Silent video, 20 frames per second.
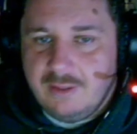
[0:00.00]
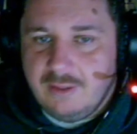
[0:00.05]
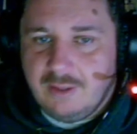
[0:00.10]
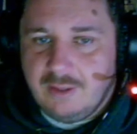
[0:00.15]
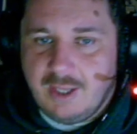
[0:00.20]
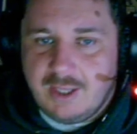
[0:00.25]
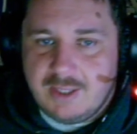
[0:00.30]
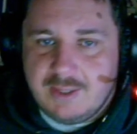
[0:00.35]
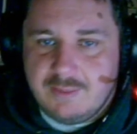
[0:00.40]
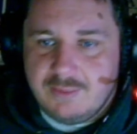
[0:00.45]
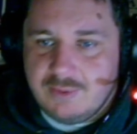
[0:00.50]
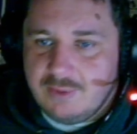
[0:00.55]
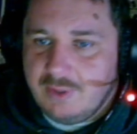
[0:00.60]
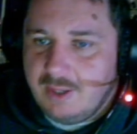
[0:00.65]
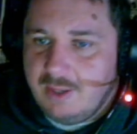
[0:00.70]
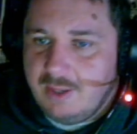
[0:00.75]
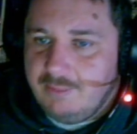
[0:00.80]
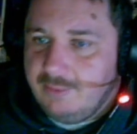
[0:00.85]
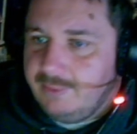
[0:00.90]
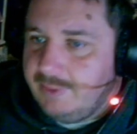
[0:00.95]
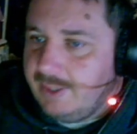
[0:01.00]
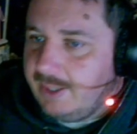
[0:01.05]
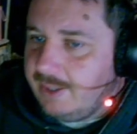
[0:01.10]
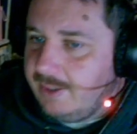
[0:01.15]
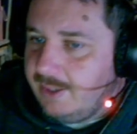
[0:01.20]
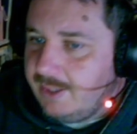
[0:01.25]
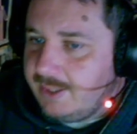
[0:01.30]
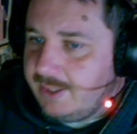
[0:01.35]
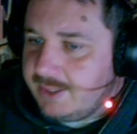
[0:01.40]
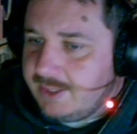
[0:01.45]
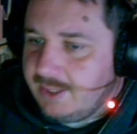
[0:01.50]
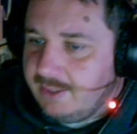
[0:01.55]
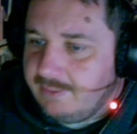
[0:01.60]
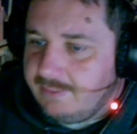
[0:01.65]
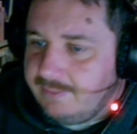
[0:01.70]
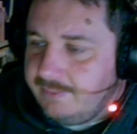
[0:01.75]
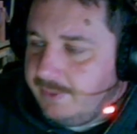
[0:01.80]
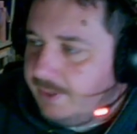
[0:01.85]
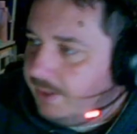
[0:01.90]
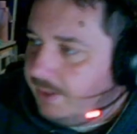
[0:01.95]
like, subscribe, all that kind of
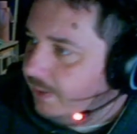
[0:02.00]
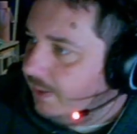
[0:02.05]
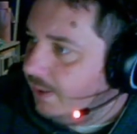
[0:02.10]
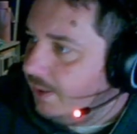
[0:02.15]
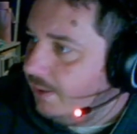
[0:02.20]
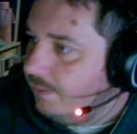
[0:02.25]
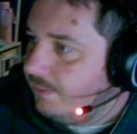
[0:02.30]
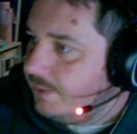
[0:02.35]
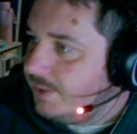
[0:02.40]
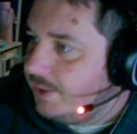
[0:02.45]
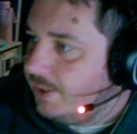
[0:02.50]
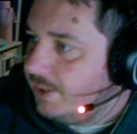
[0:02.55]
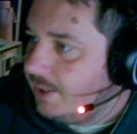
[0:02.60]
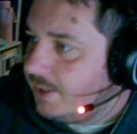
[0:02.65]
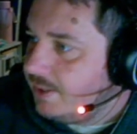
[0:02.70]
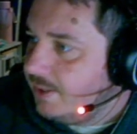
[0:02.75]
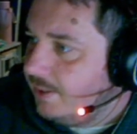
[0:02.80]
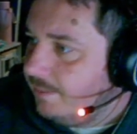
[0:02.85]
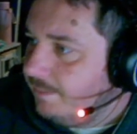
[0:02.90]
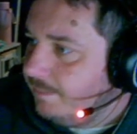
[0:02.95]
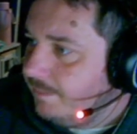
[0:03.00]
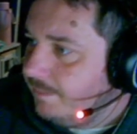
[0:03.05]
stuff, and we'll see you next time.